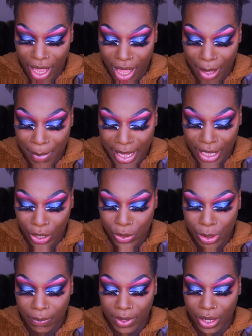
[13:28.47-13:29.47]
Uh, making
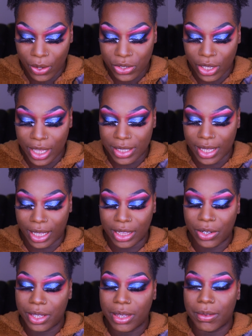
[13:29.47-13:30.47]
YouTube videos is like
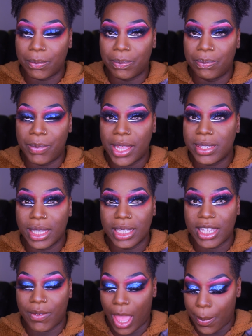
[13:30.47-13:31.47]
literally the best thing
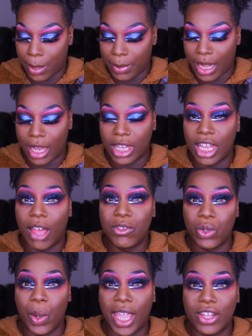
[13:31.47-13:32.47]
that's ever happened to me, and I love
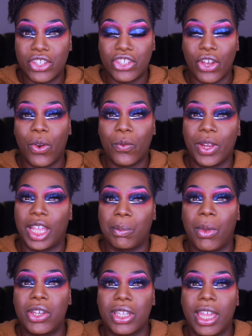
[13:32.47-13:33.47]
doing it so freaking much.